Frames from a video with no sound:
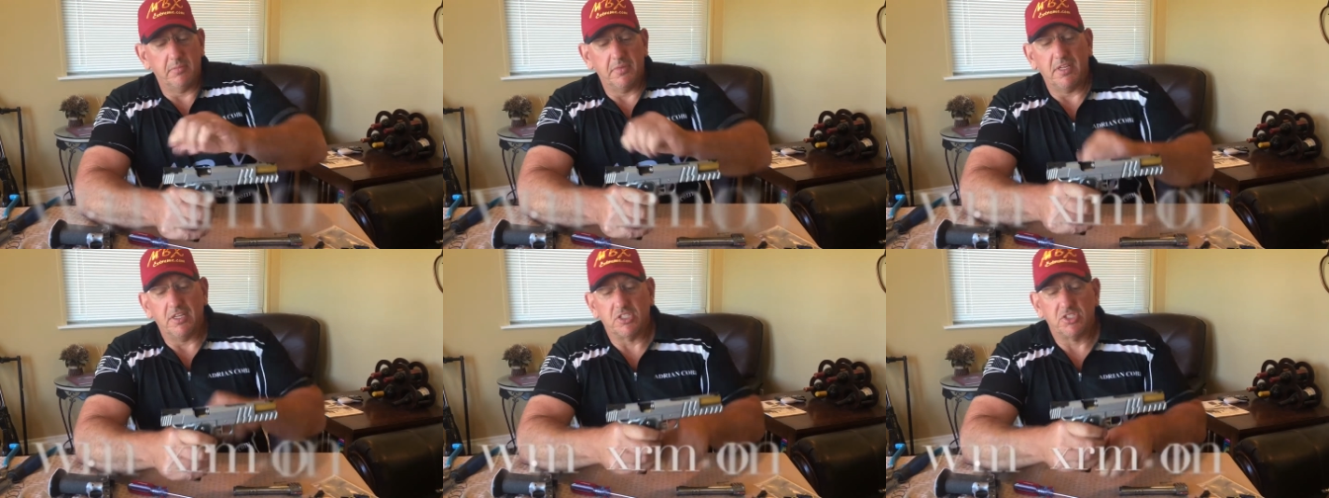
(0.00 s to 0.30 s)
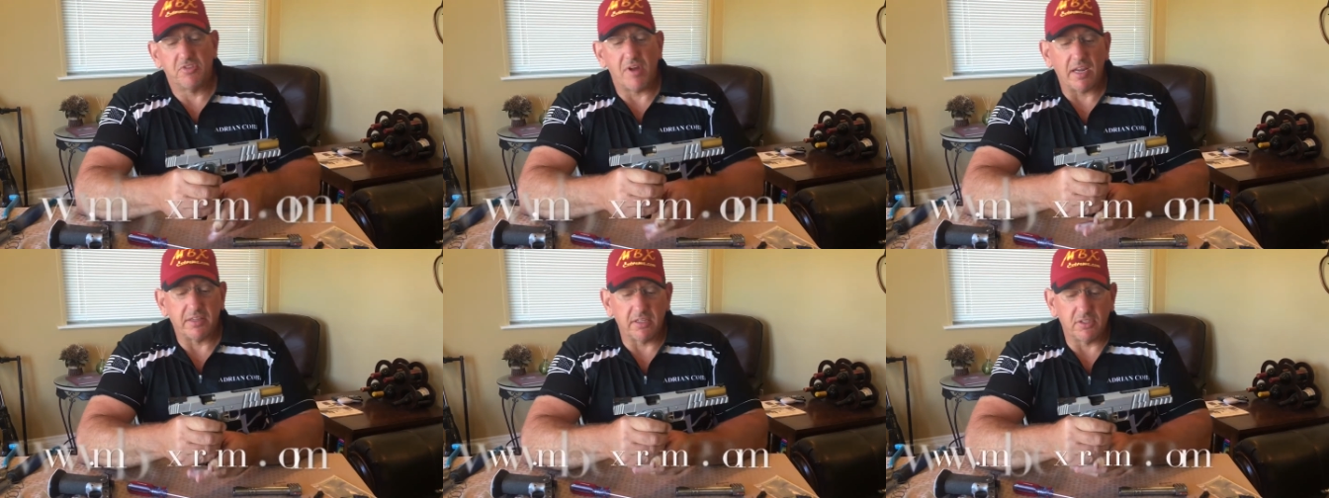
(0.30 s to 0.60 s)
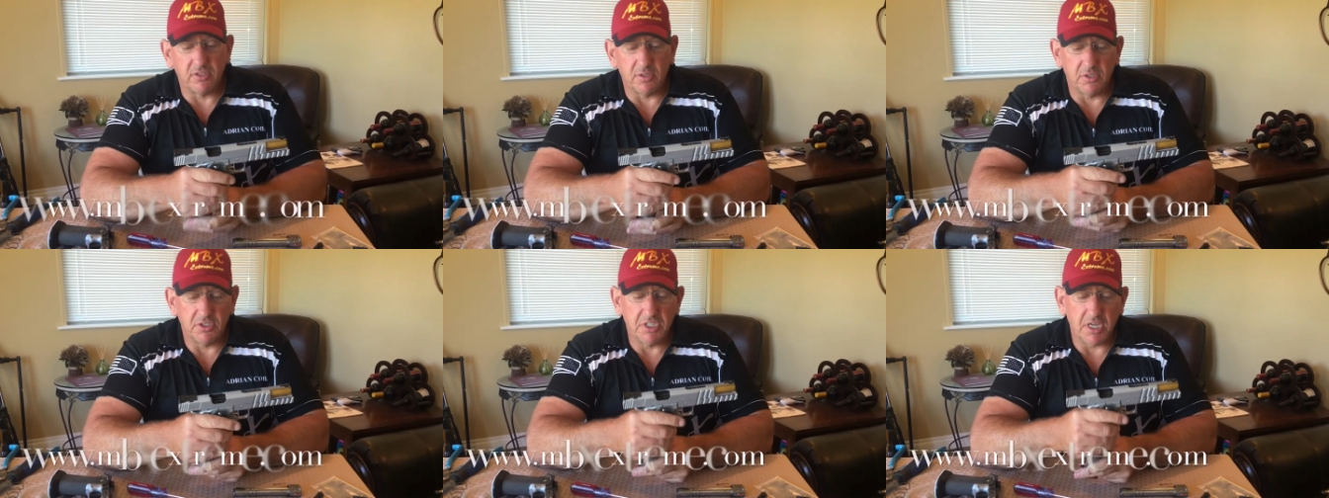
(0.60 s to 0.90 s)
extractor
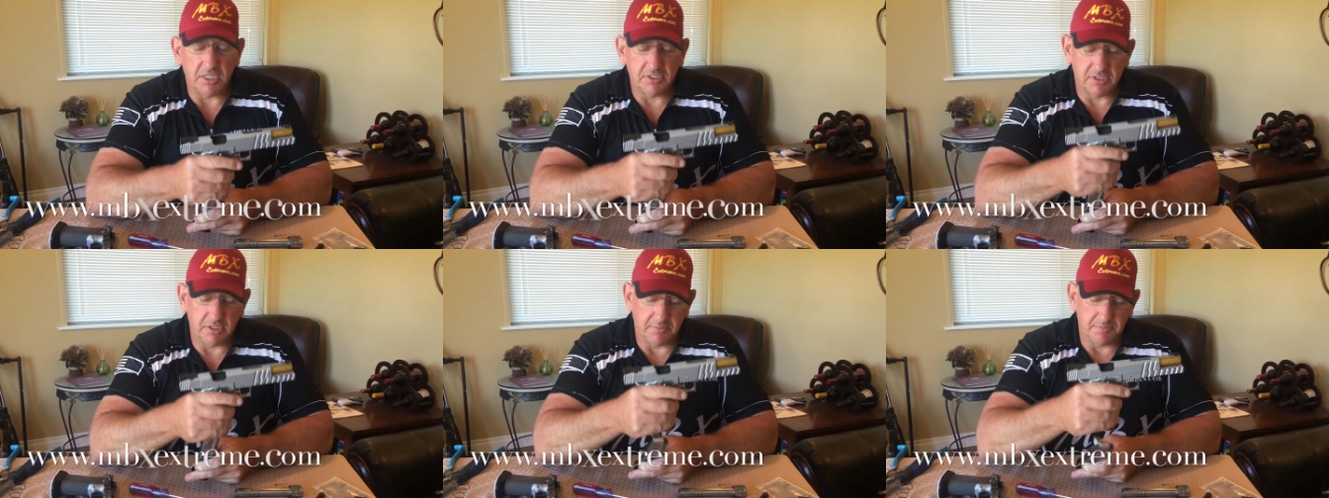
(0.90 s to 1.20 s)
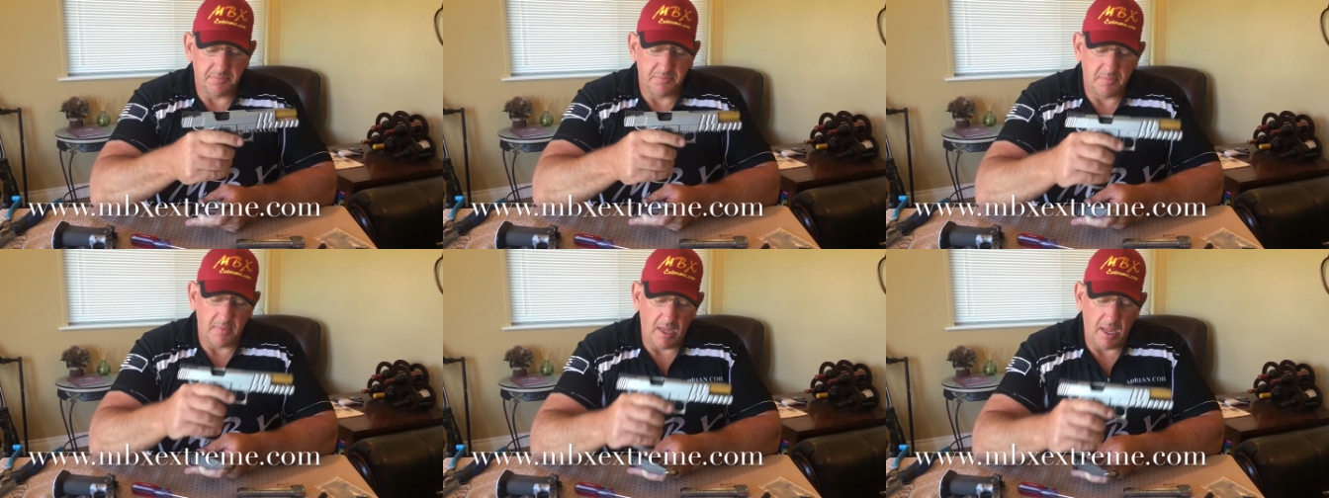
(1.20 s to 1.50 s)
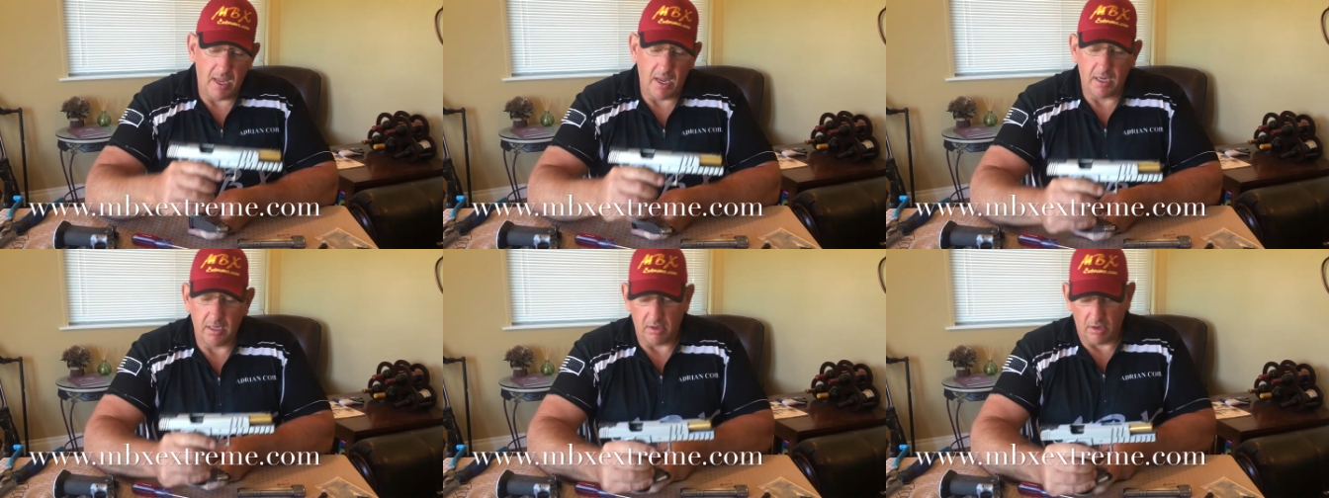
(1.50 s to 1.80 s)
to adjust it,
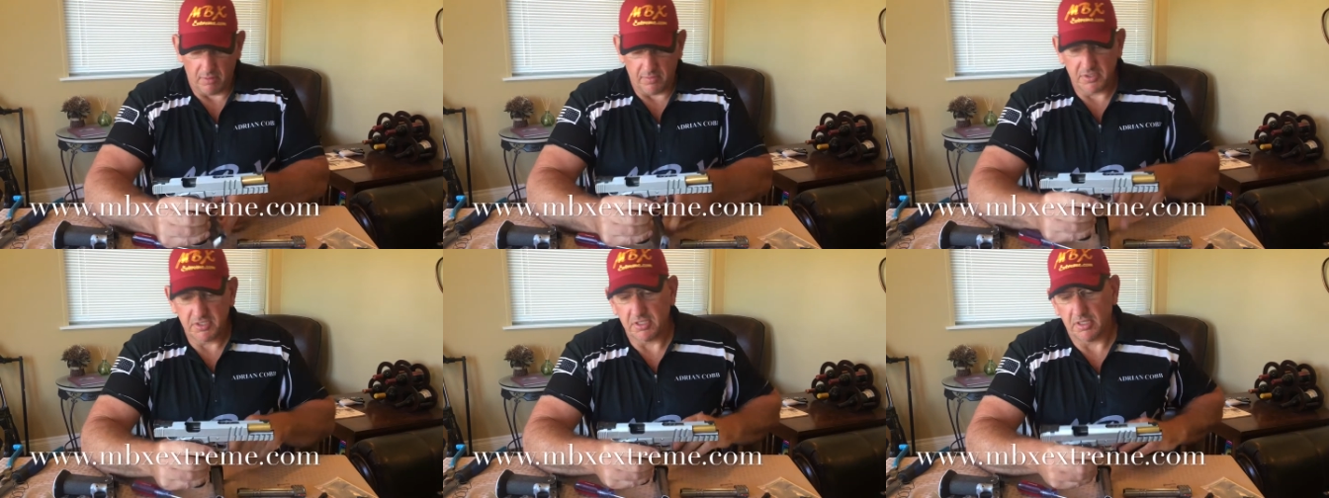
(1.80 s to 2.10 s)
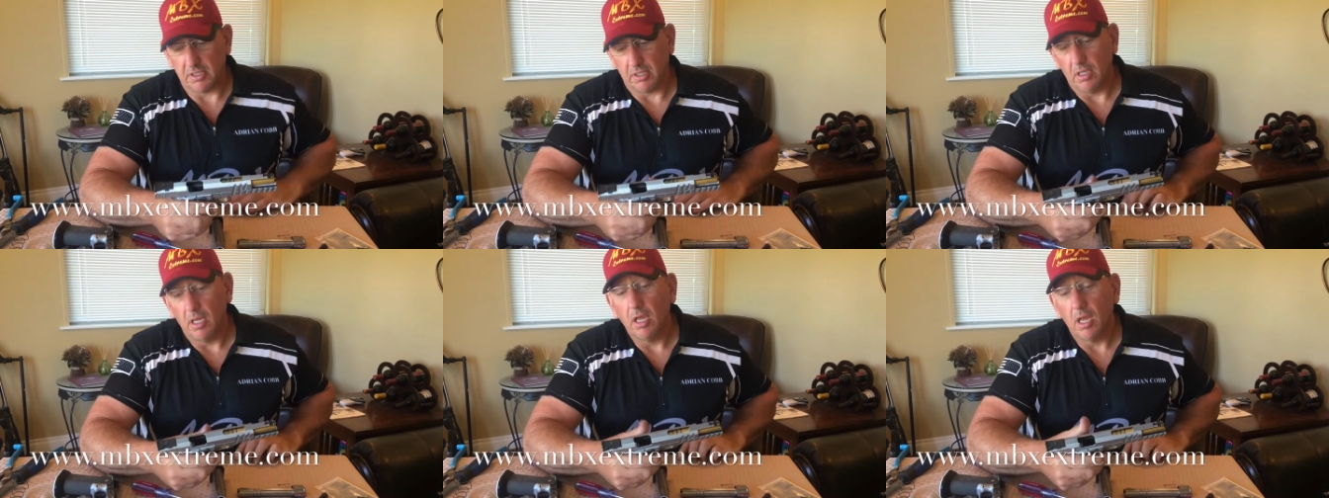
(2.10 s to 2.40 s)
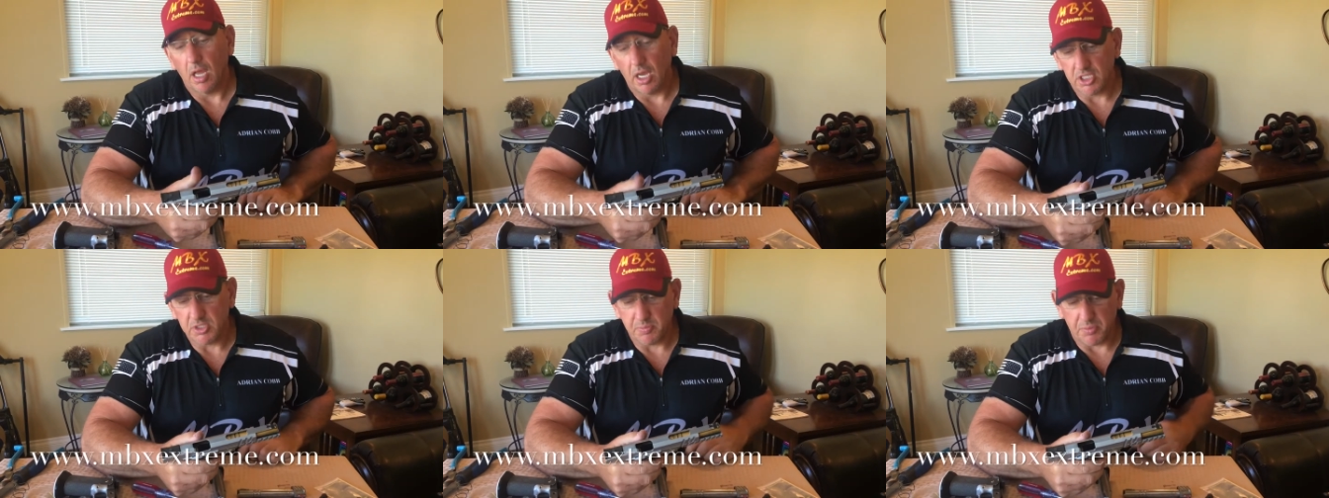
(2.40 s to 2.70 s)
and obviously
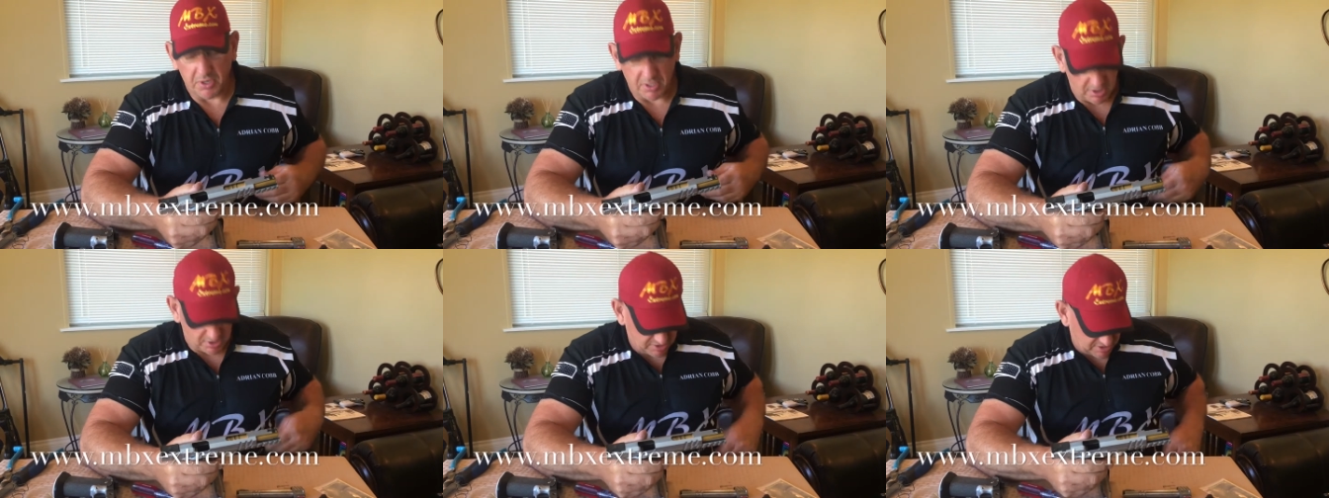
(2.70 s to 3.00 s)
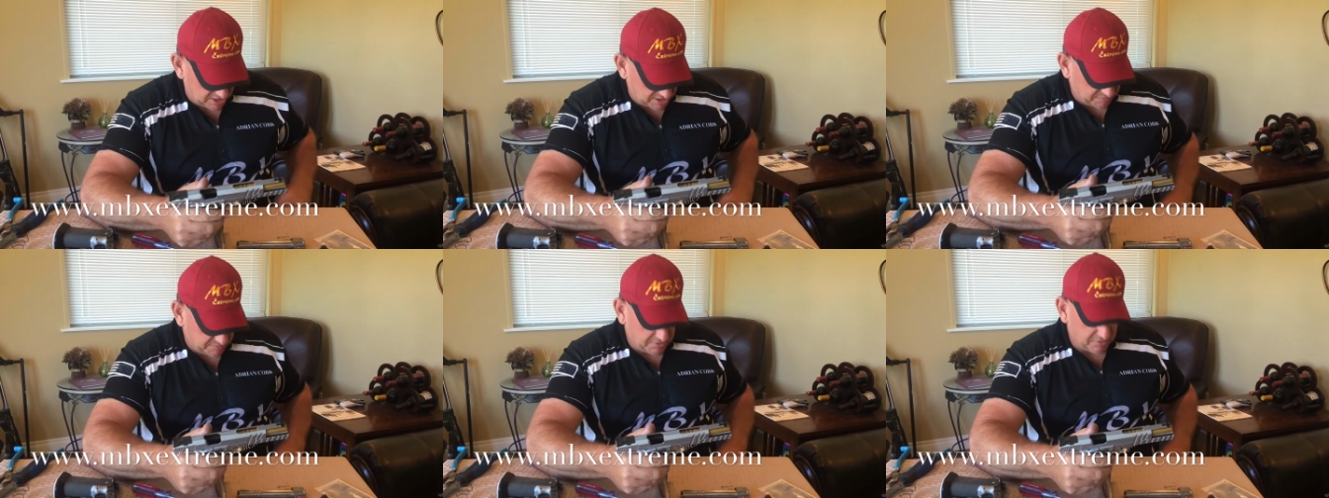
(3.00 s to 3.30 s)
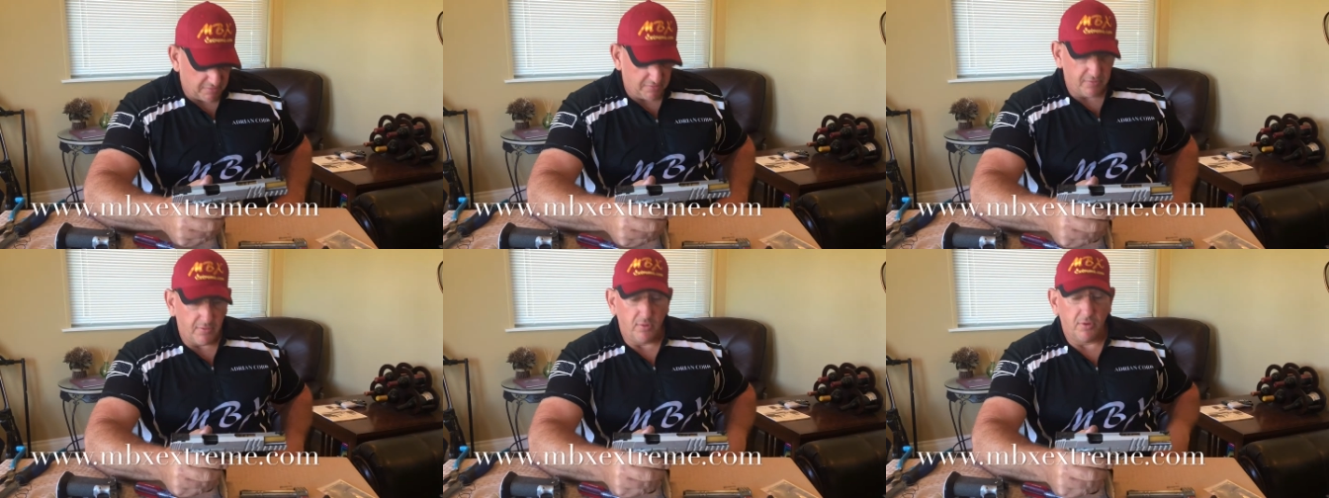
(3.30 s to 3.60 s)
a spring
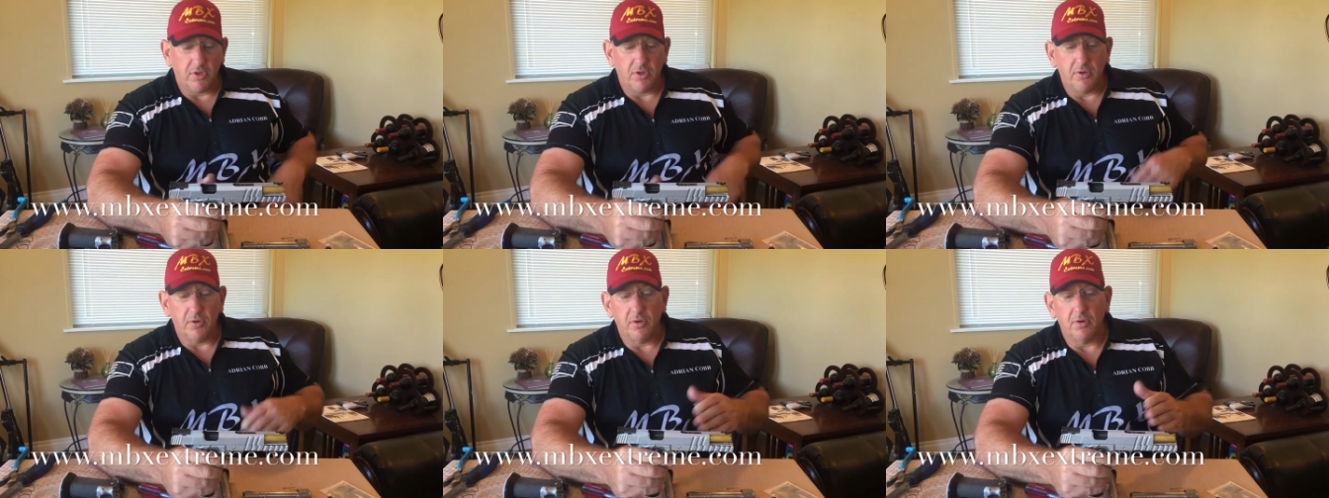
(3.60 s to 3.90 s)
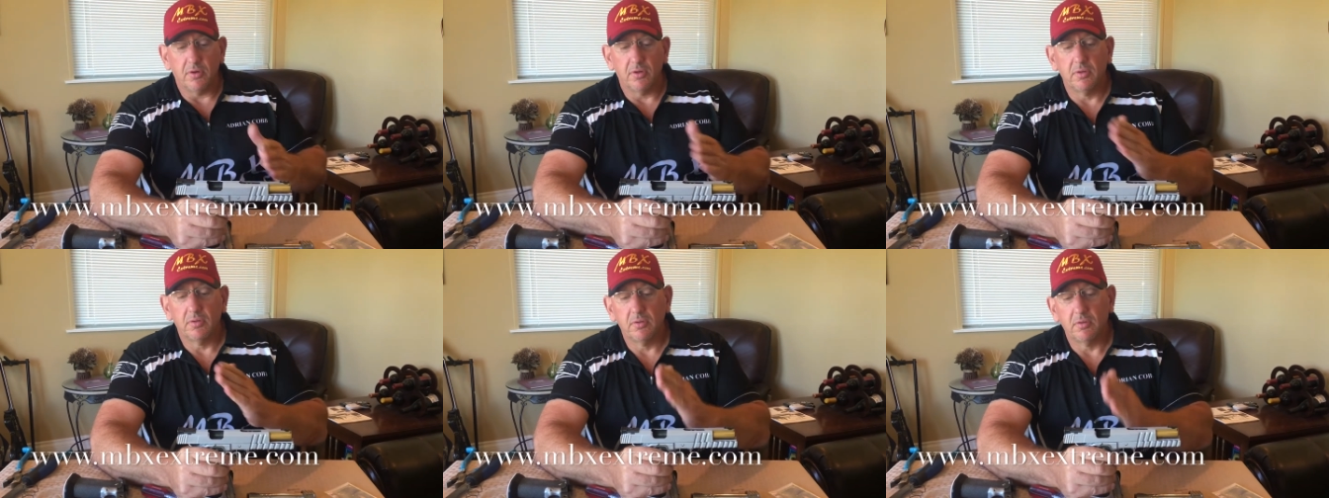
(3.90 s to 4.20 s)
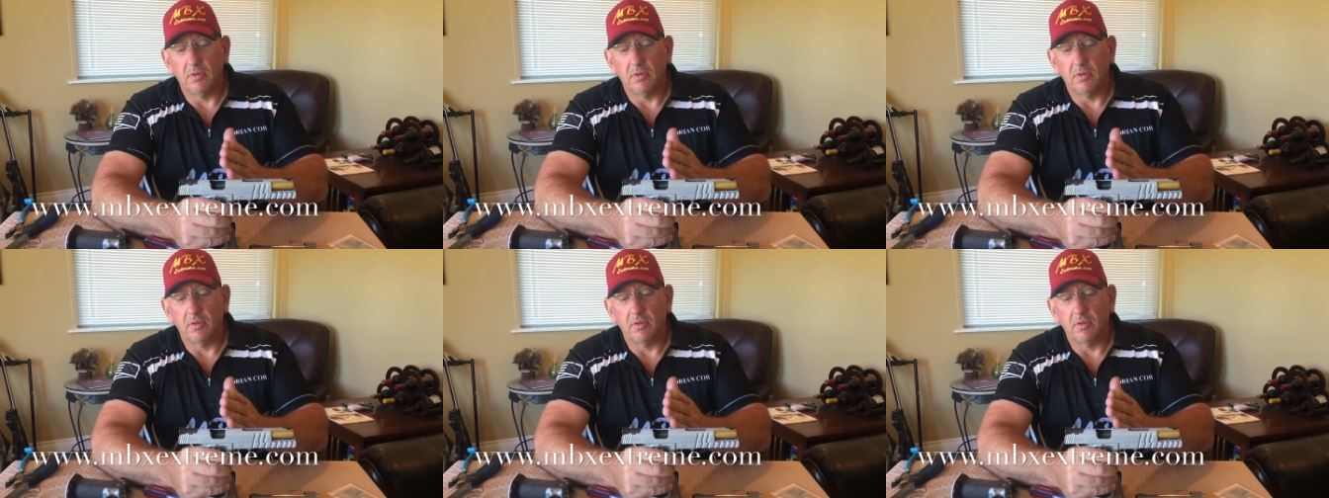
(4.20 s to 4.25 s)
adjustment for your